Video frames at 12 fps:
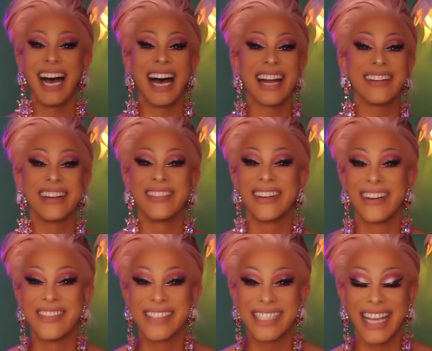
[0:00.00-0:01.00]
I don't even know what
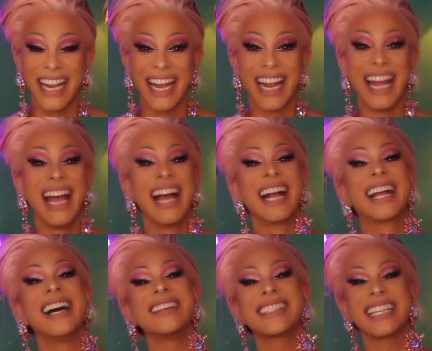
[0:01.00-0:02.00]
I'm saying.
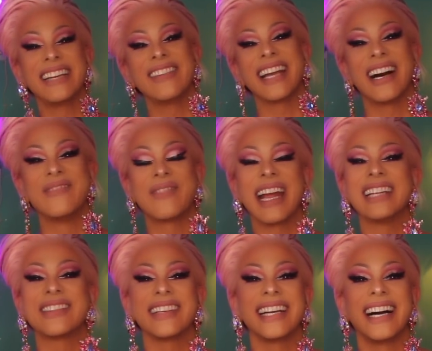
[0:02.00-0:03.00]
Go see me on
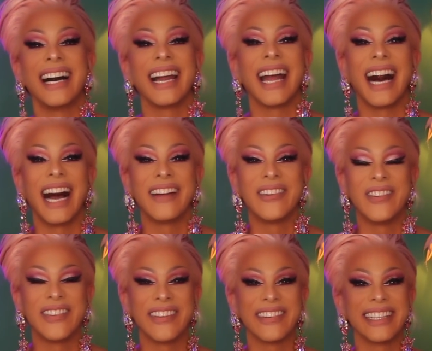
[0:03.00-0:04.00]
Patreon. I will
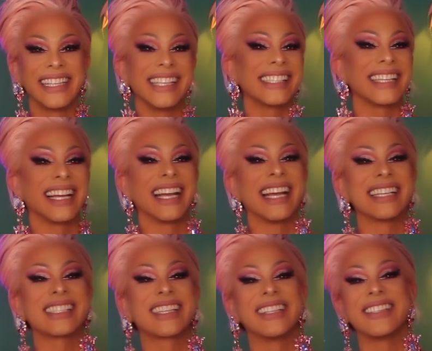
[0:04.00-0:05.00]
be releasing
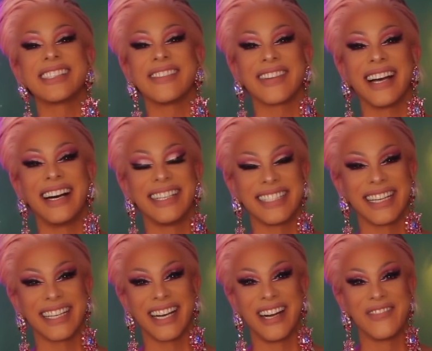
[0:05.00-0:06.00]
exclusive
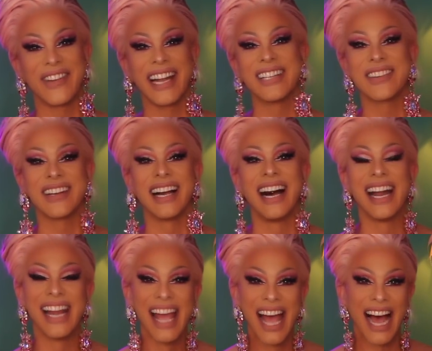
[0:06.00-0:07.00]
content on
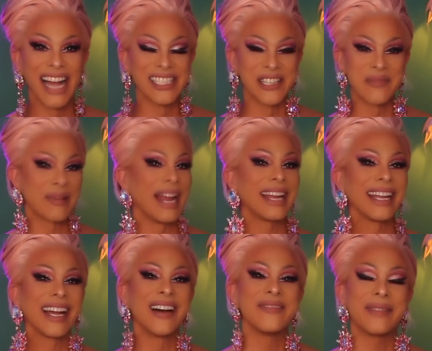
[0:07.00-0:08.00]
Patreon. I do
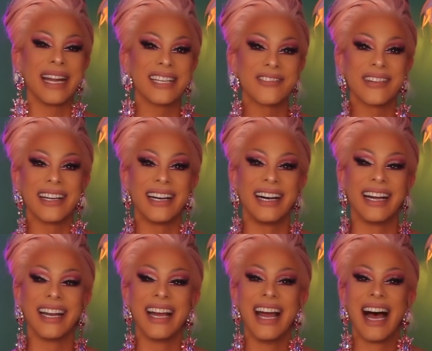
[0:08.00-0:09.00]
baking on
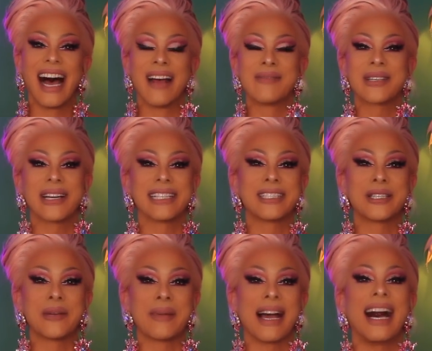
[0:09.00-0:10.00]
Patreon. I'm starting to
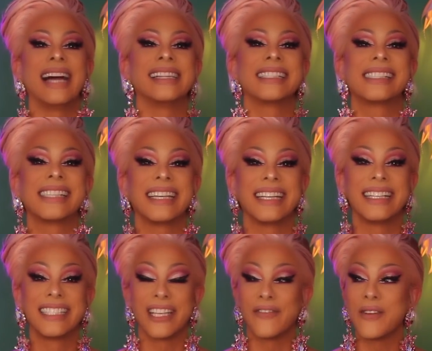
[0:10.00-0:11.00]
do behind the
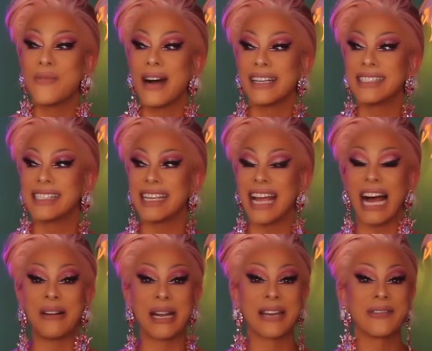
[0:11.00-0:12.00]
scenes. If you want to see
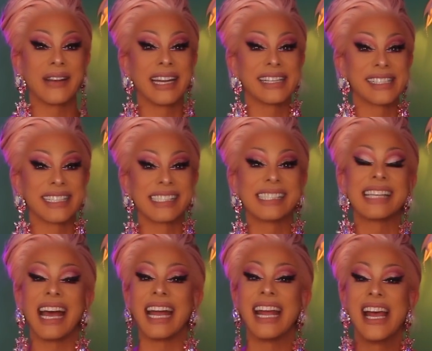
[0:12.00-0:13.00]
how I created this
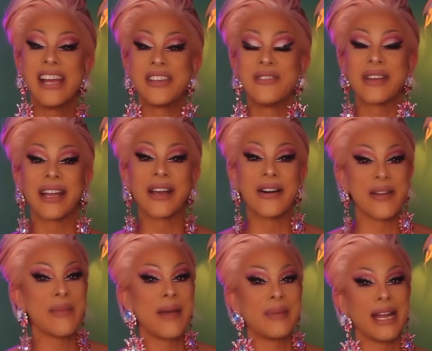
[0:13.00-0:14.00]
set, you can go to
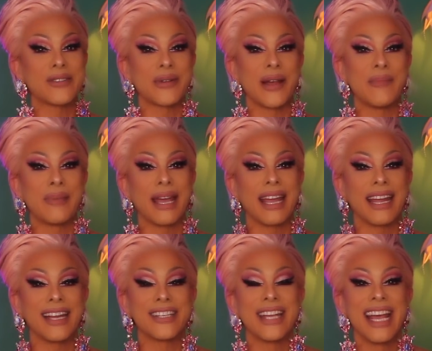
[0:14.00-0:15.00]
my Patreon
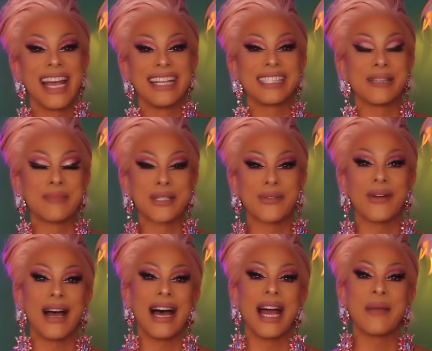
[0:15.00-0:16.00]
page and
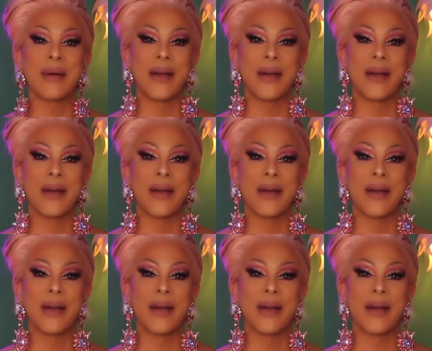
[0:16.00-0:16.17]
subscribe.